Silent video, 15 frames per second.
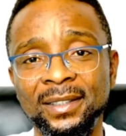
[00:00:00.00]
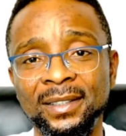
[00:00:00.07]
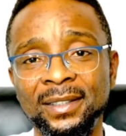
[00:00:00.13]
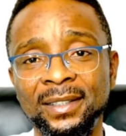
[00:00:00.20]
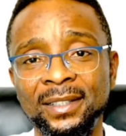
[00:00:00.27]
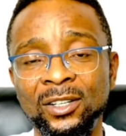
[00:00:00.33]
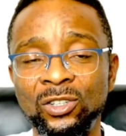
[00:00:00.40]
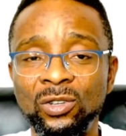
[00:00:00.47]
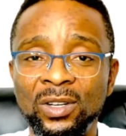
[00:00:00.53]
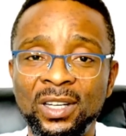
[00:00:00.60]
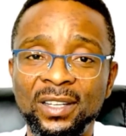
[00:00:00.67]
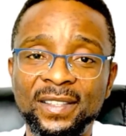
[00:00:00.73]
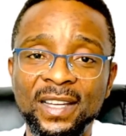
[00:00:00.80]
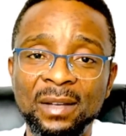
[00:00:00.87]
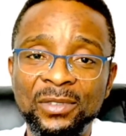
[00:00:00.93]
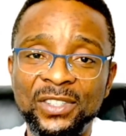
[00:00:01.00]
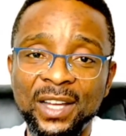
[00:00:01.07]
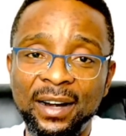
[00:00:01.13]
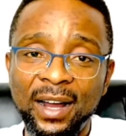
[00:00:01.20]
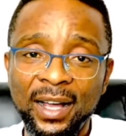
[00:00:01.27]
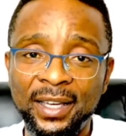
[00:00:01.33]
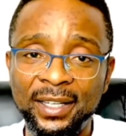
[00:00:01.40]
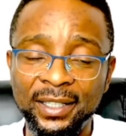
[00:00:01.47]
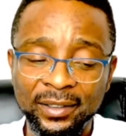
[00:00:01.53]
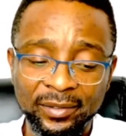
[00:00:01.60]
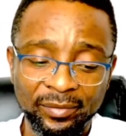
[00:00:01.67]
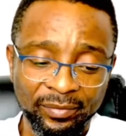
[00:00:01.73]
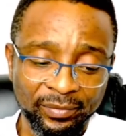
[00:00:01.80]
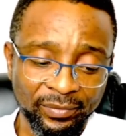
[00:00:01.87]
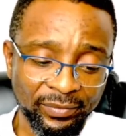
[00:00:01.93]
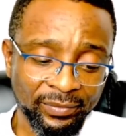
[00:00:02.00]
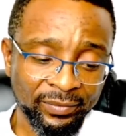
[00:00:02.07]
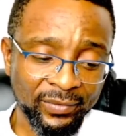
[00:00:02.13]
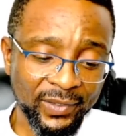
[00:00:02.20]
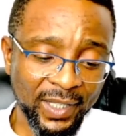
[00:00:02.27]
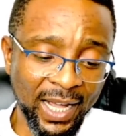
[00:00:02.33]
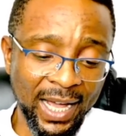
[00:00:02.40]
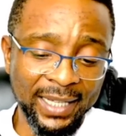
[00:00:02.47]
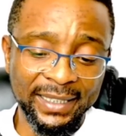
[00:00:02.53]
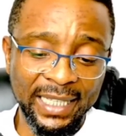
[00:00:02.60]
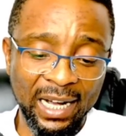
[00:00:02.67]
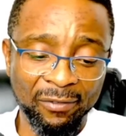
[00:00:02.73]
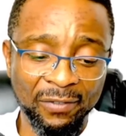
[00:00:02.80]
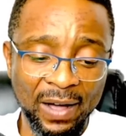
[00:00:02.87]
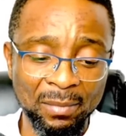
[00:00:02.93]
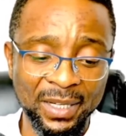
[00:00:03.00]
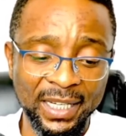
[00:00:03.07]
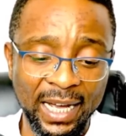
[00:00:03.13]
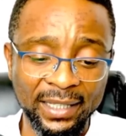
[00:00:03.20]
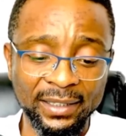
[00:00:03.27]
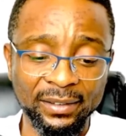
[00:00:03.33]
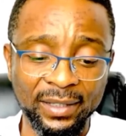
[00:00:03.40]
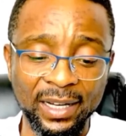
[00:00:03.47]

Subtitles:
So this same Saraki and their family and the rest